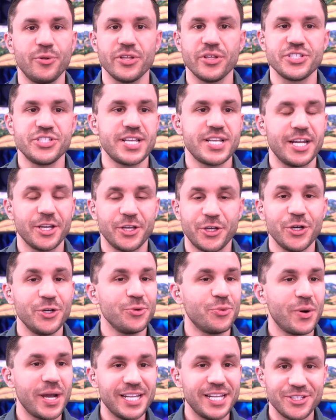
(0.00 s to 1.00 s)
It's not a good
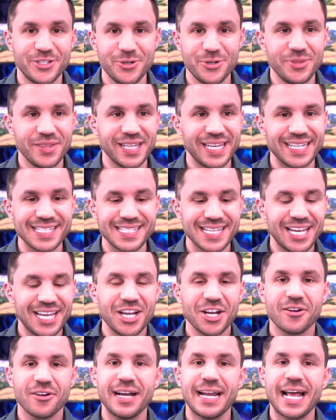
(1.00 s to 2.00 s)
way to do things,
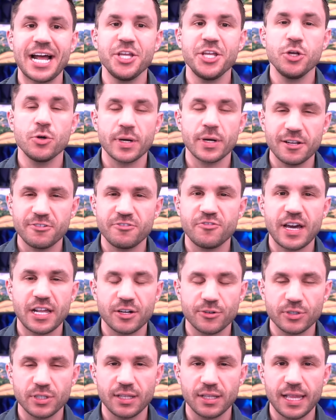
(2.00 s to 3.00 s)
right? How do you run a
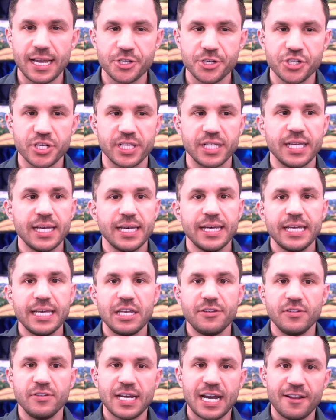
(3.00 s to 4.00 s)
federal election if
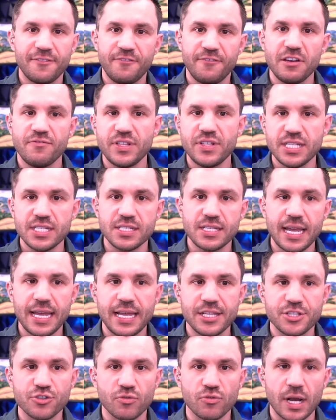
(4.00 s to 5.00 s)
you got 50
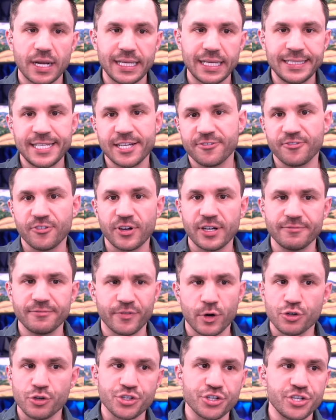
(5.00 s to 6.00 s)
states running different
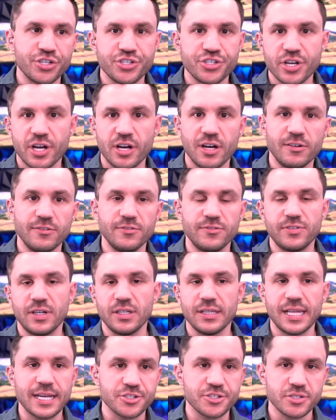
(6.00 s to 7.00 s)
versions of
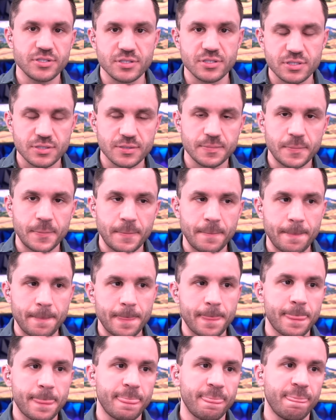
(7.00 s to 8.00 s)
elections?
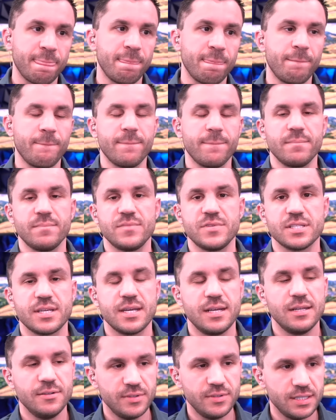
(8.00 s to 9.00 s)
It's
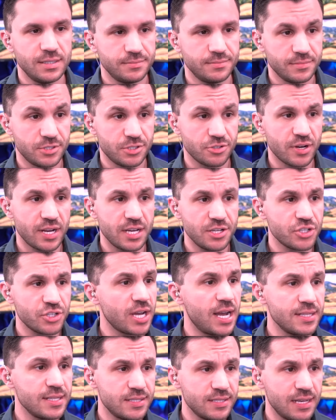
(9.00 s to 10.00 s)
kind of a strange
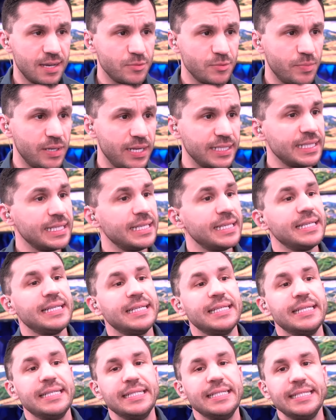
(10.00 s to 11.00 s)
concept, but
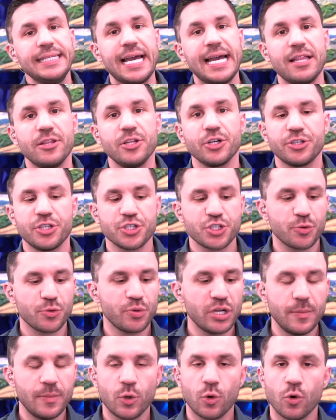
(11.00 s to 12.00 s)
yeah, look, the
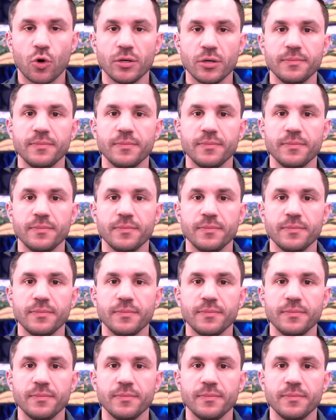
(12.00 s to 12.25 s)
Supreme Court,